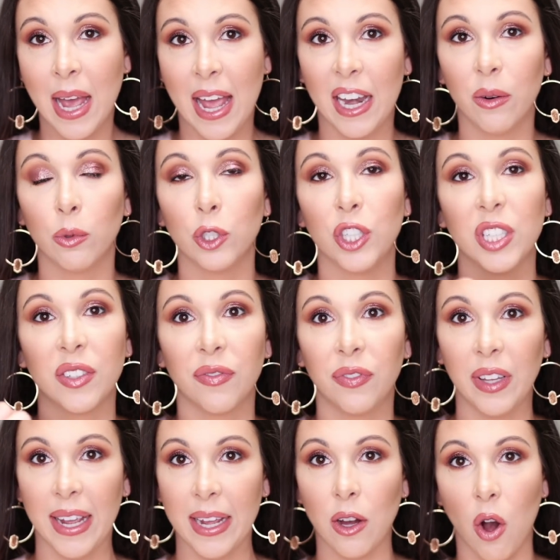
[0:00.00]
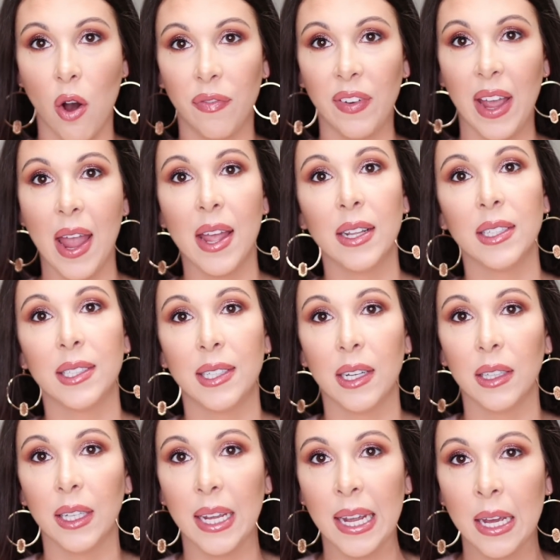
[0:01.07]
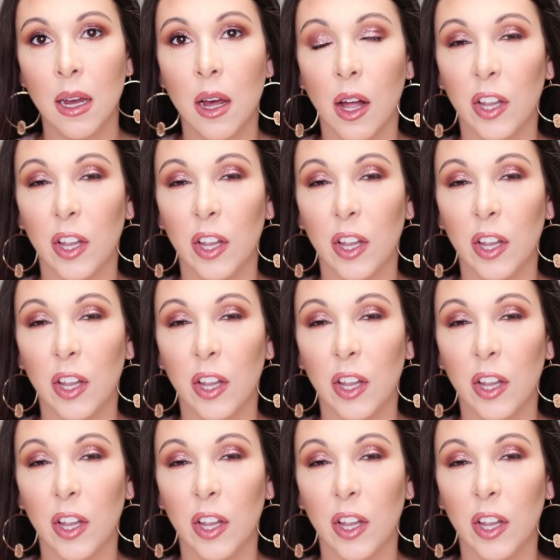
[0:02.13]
and it will just flake off instantly.